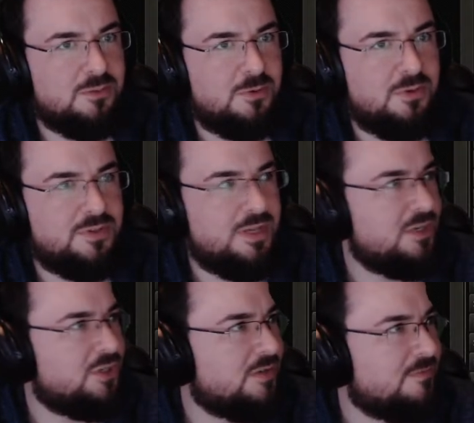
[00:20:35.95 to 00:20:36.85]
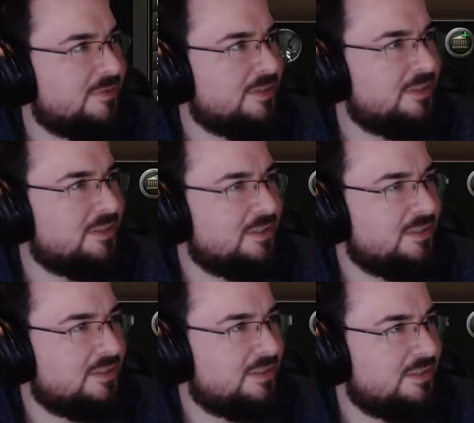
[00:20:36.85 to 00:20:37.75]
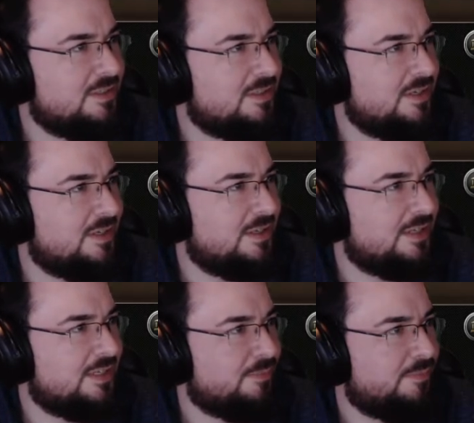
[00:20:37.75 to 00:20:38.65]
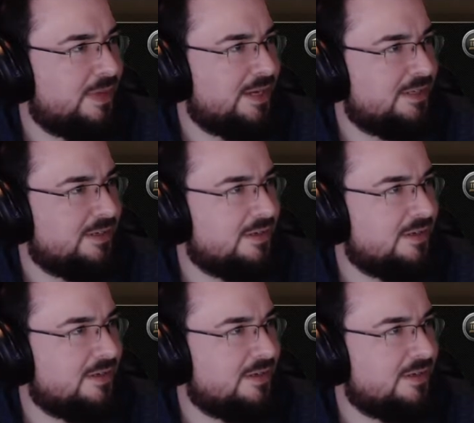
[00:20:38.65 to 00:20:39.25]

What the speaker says: world tension. Oh, that's a bastard.